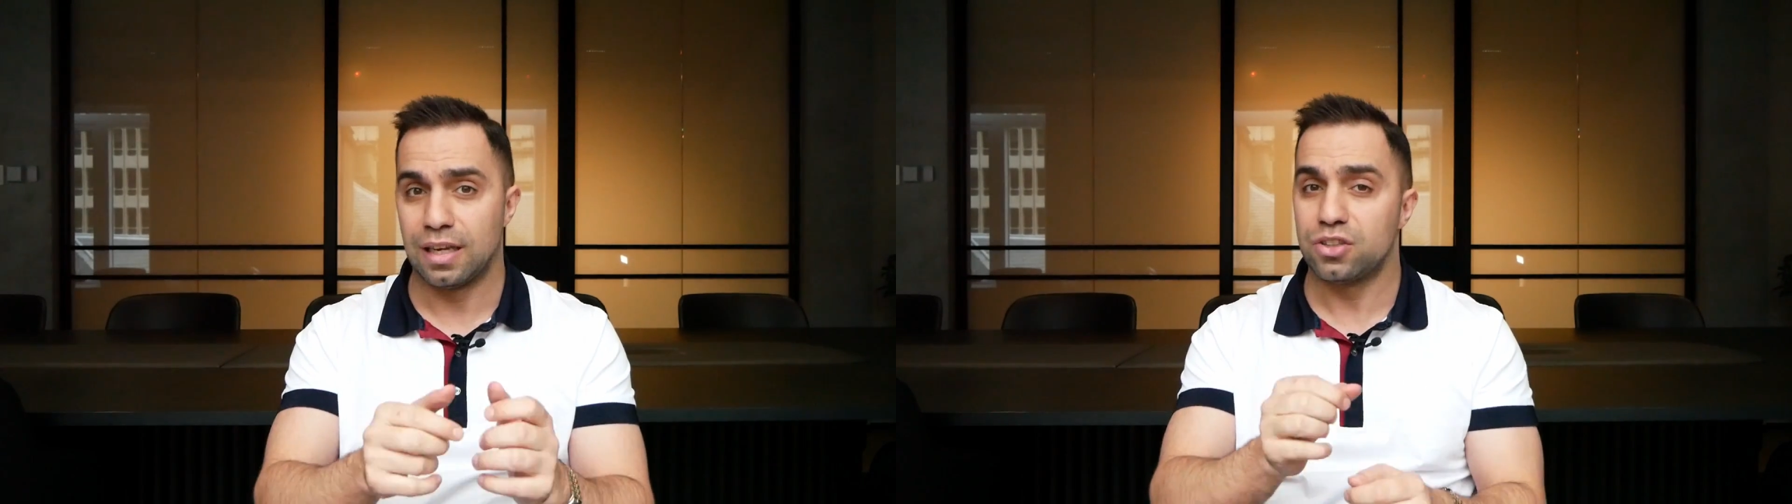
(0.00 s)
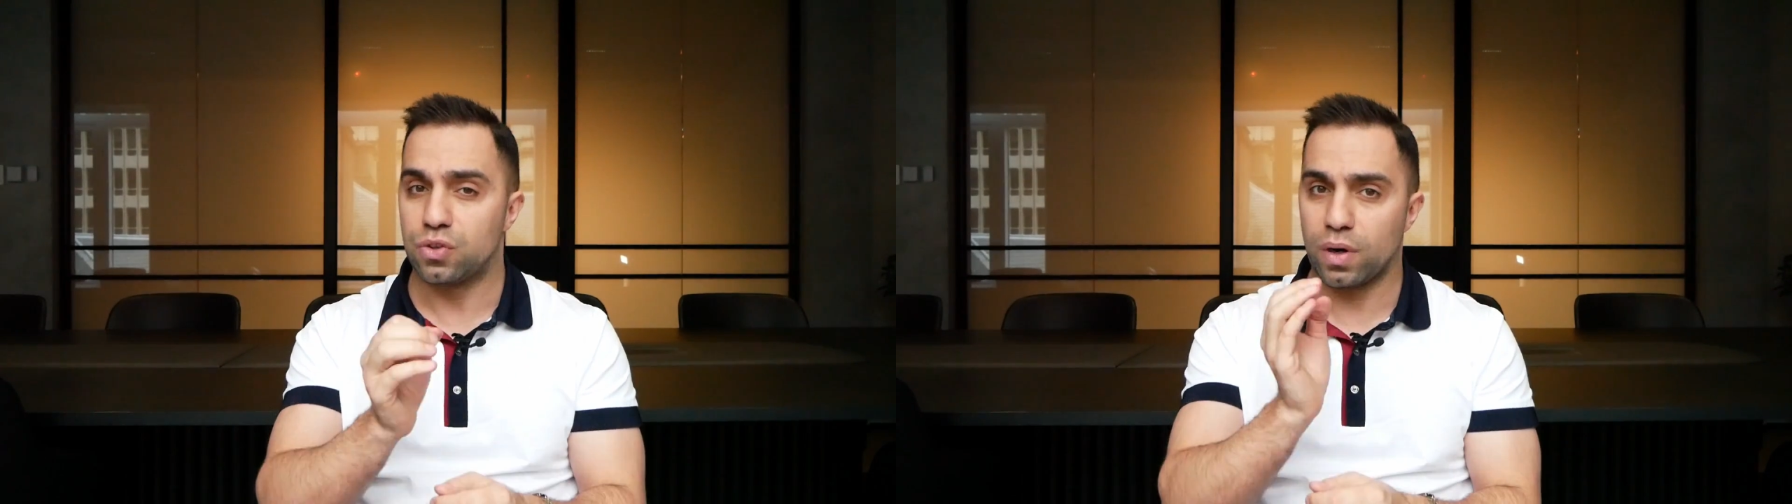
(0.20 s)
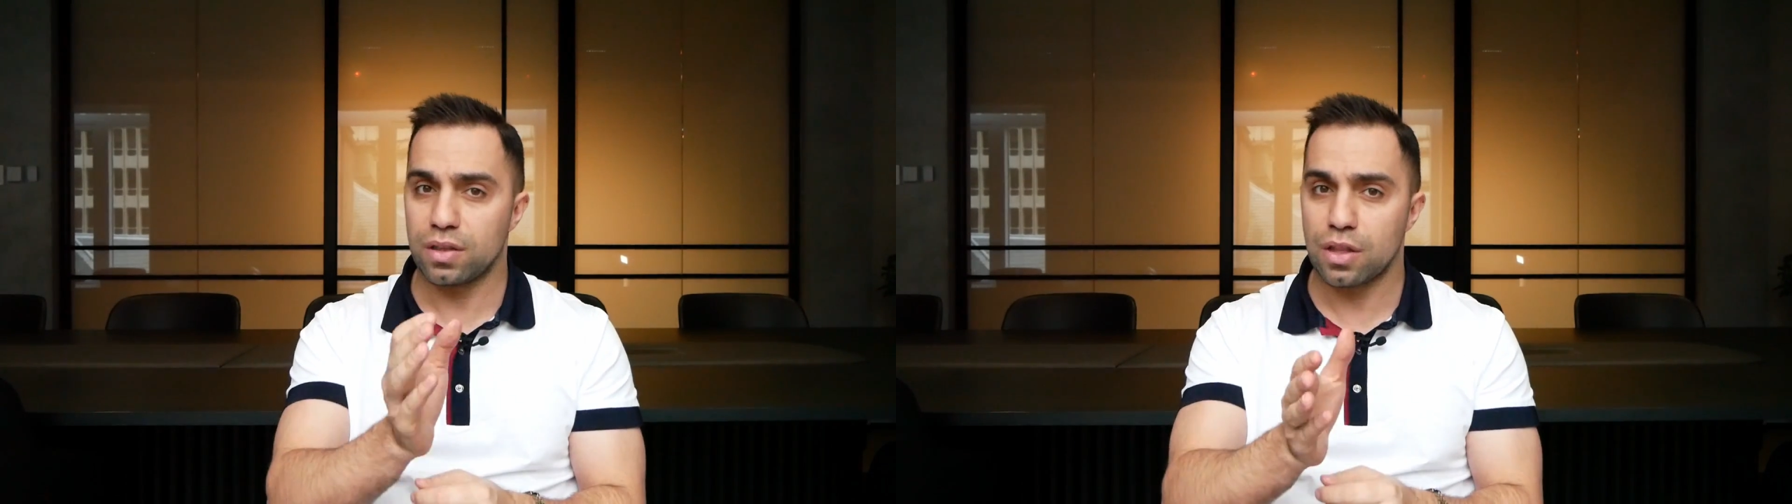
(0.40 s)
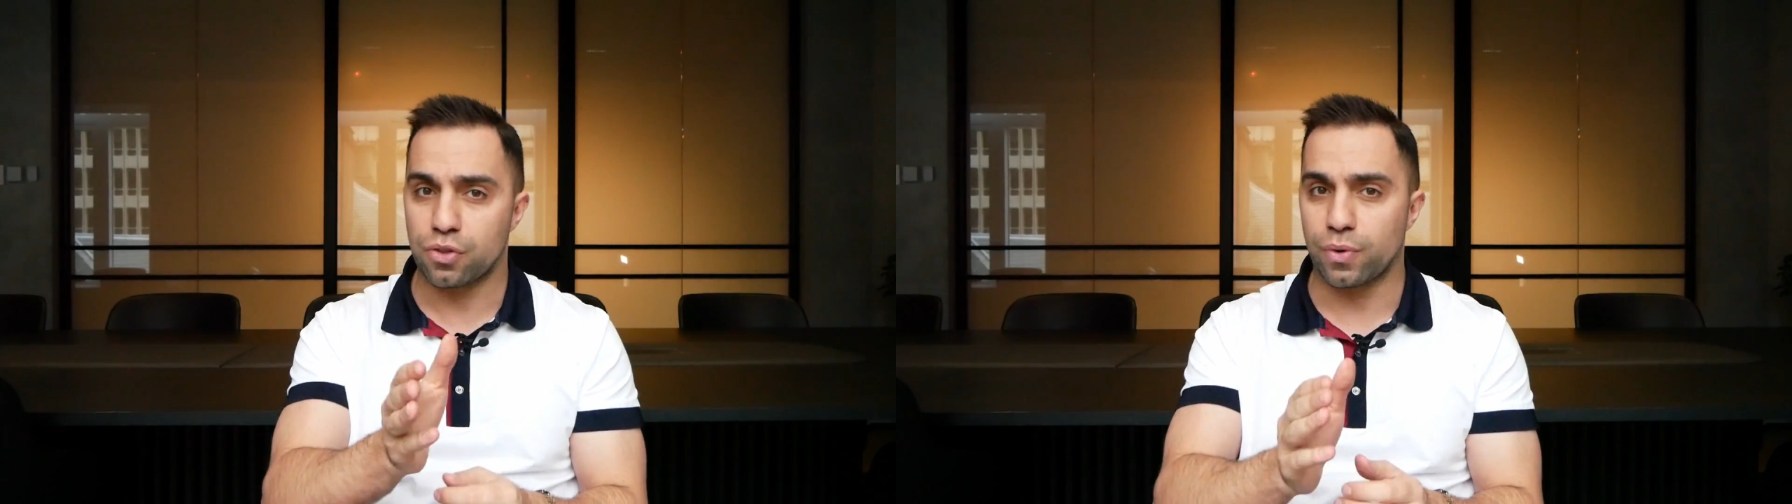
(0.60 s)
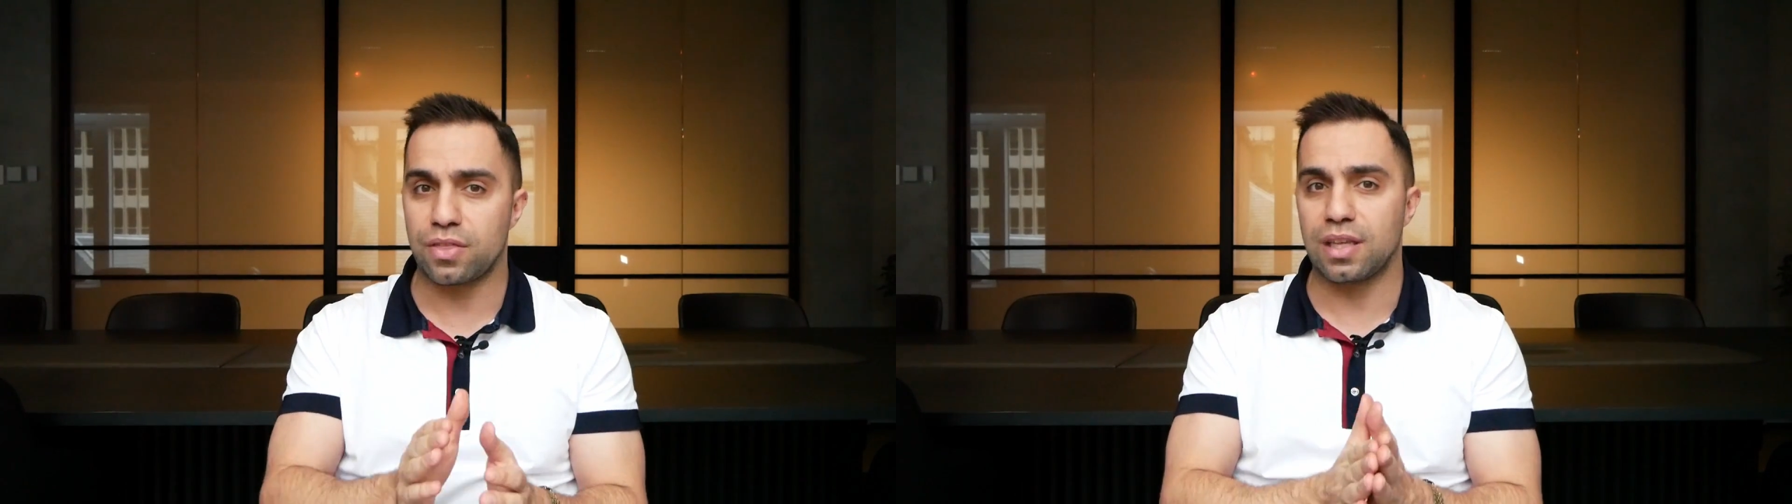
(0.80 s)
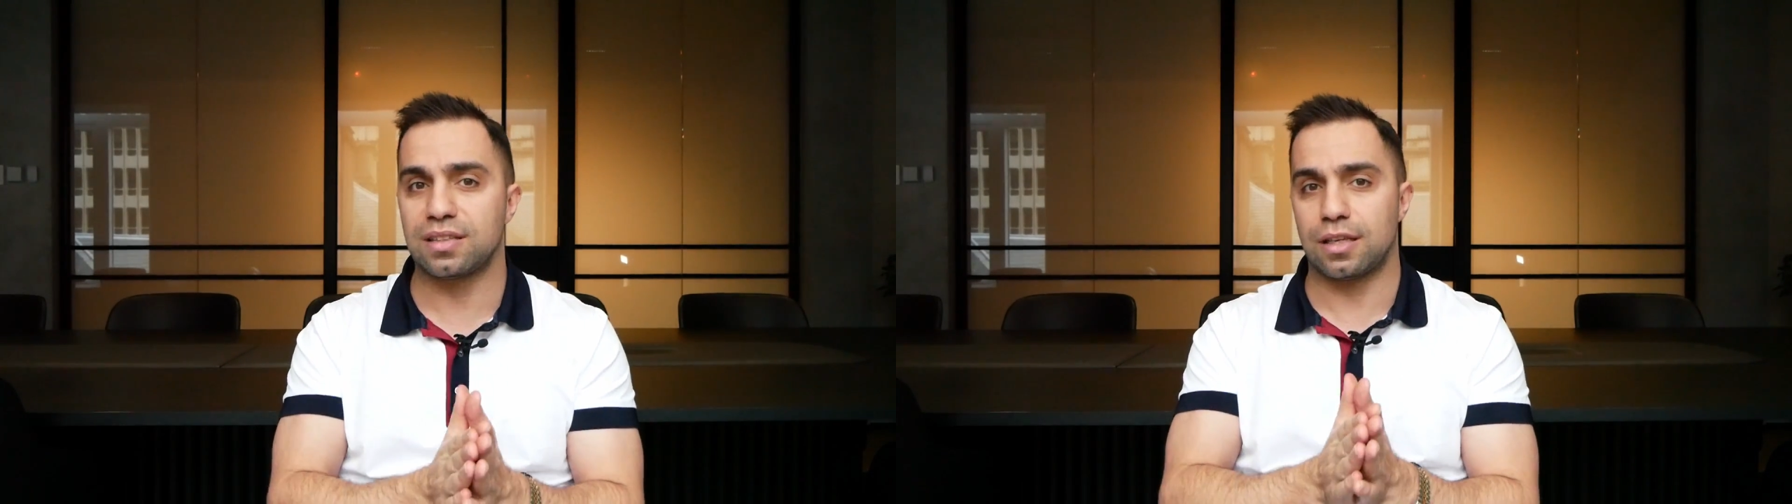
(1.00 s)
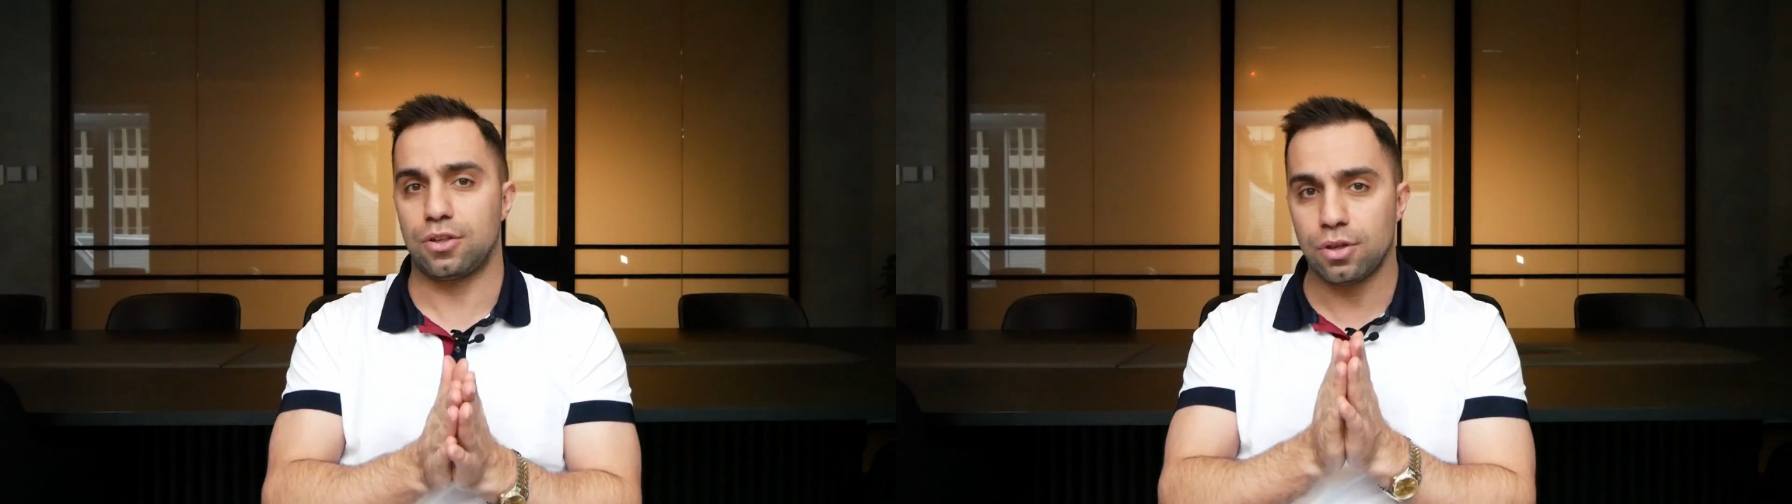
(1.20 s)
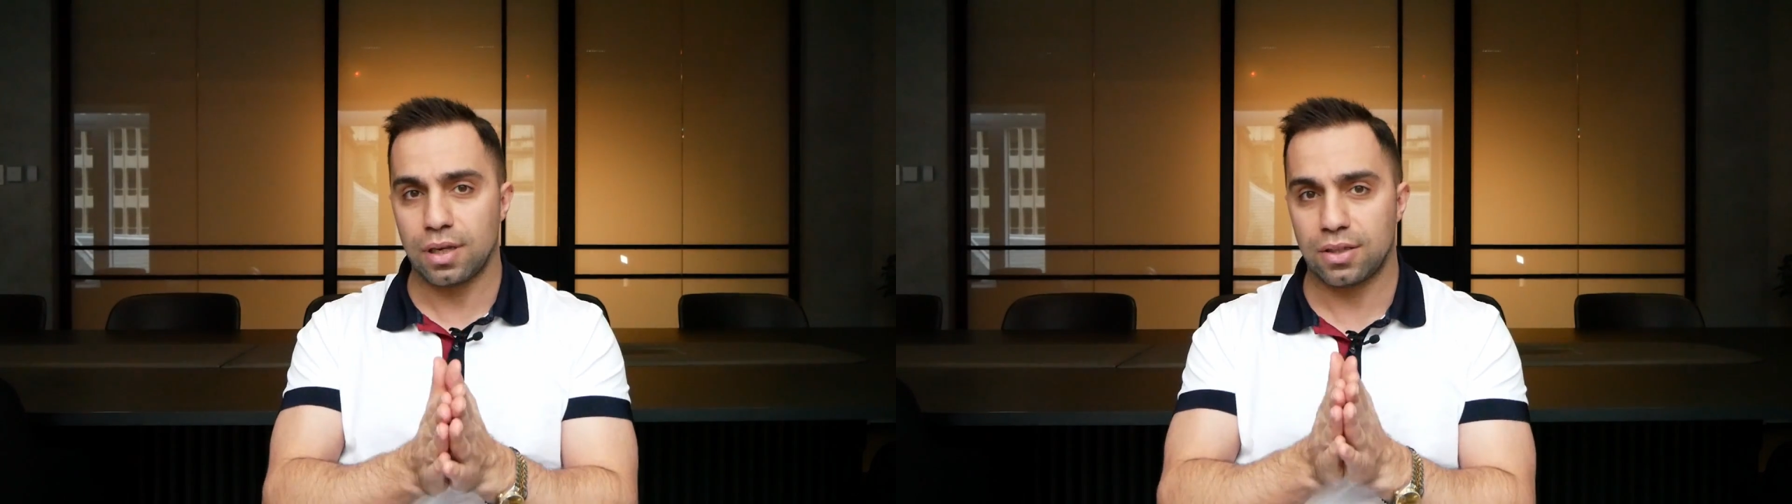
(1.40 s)
So what are the three things that
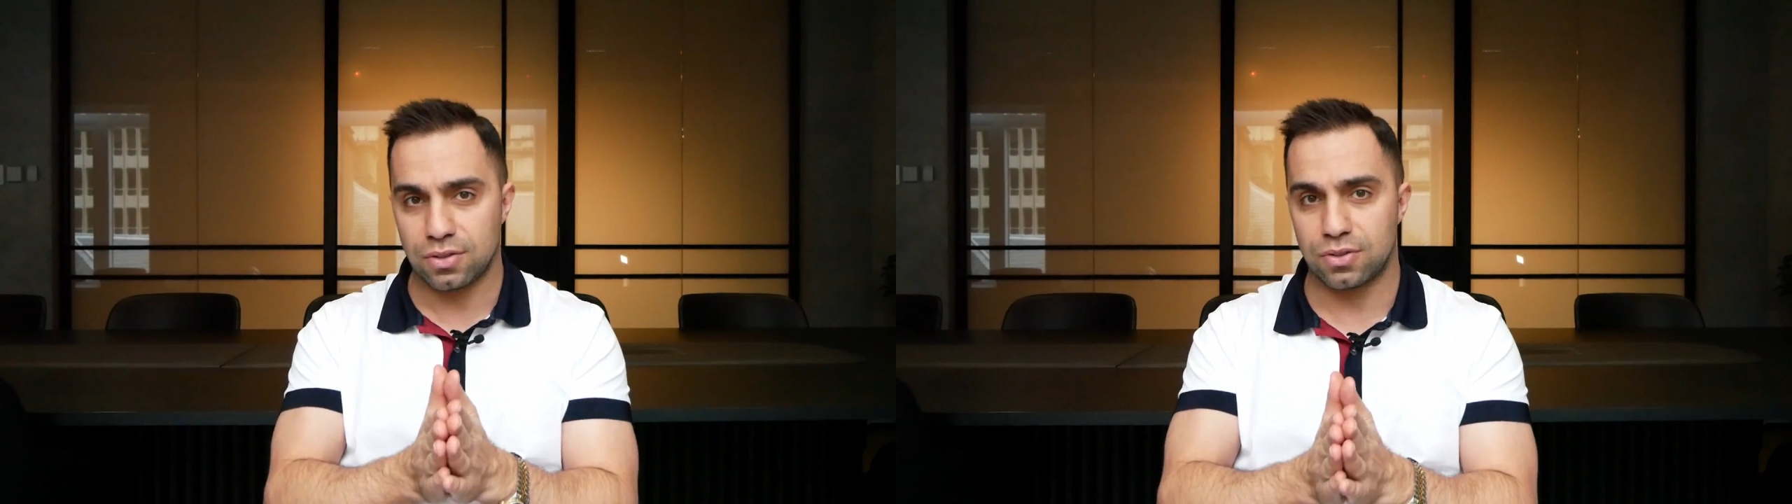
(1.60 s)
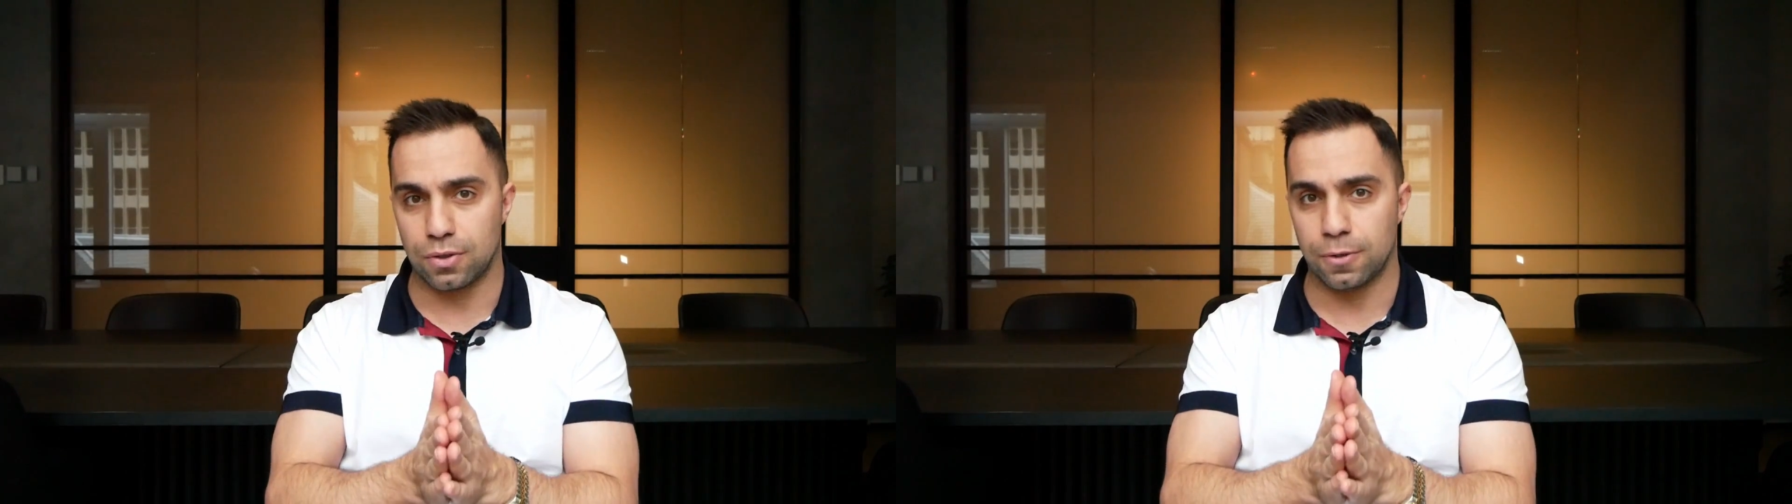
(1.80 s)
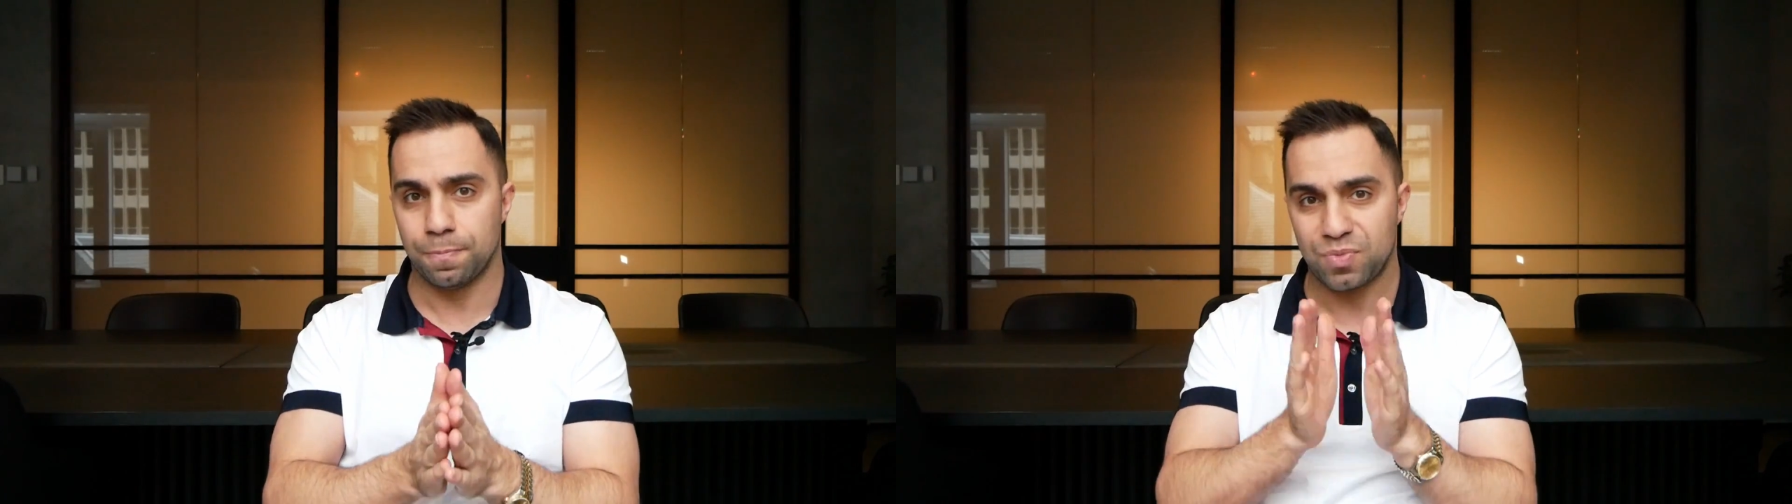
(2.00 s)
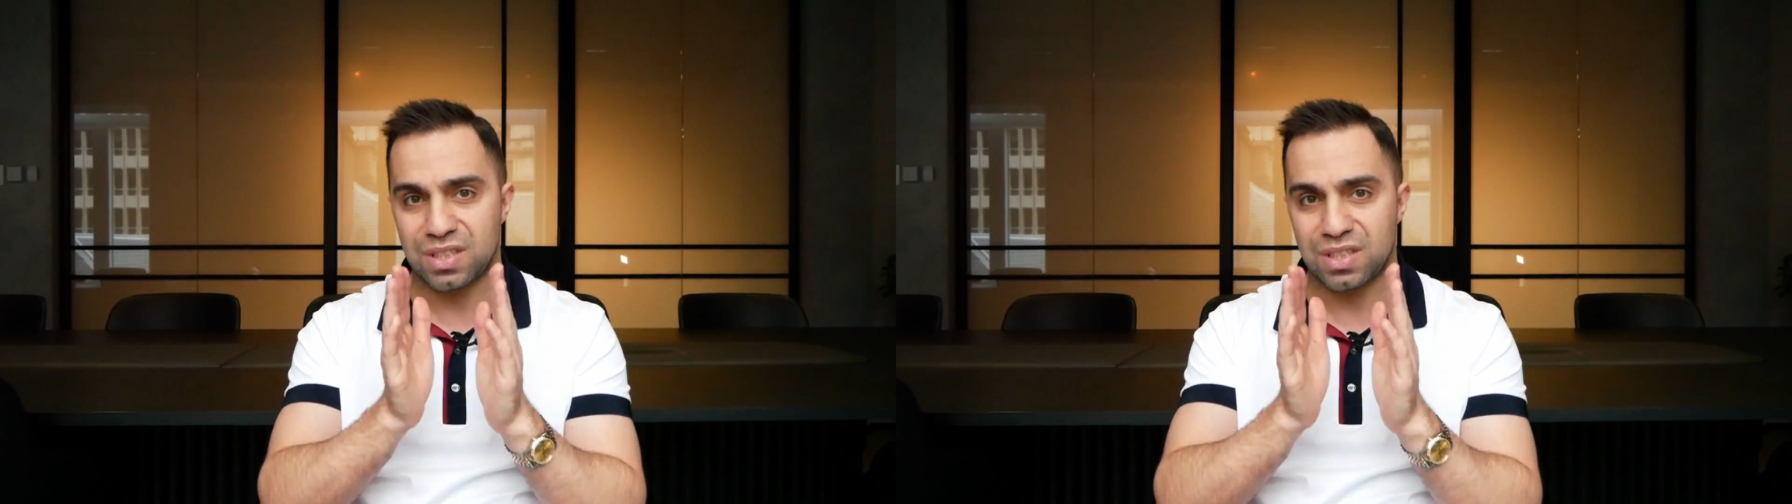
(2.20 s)
you need to do